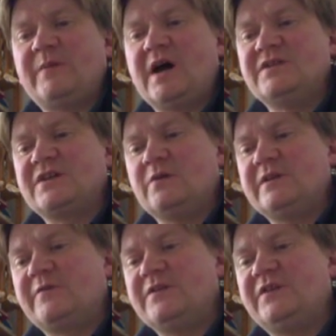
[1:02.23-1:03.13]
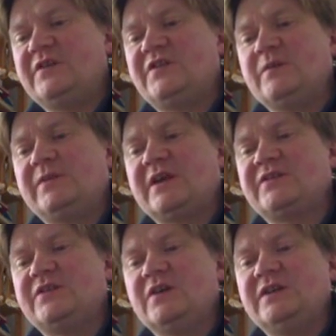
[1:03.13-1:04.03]
Bayern's goal difference is
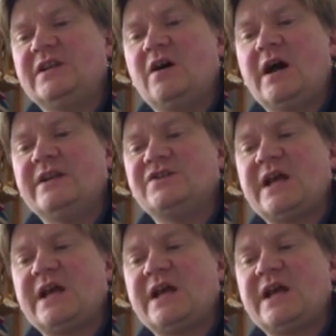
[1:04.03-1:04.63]
plus 39,